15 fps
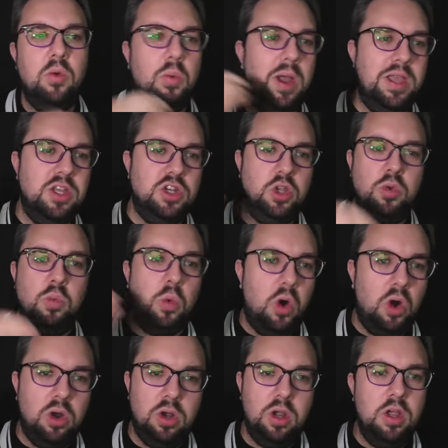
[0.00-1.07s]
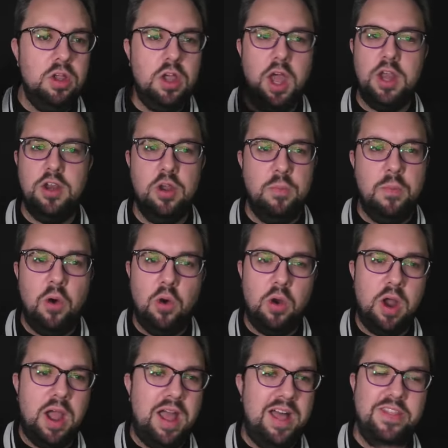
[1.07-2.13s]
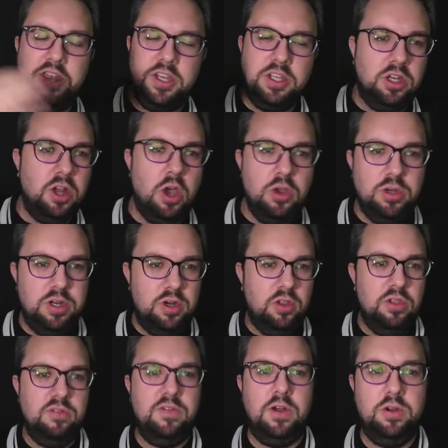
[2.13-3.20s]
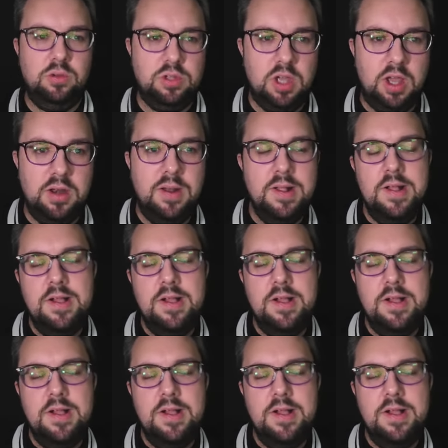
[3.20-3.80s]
where you do Wong and Nomura, and then you can Odin on the final turn.